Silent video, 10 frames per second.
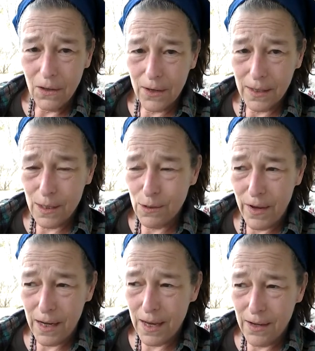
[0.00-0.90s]
look at these
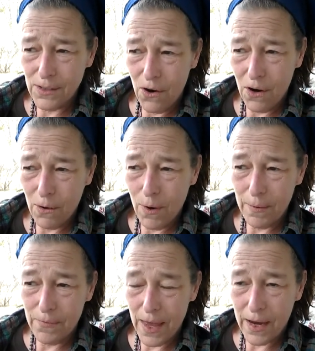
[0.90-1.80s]
videos are
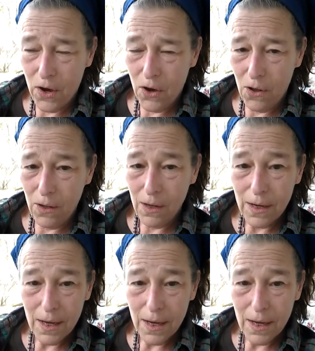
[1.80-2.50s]
what they call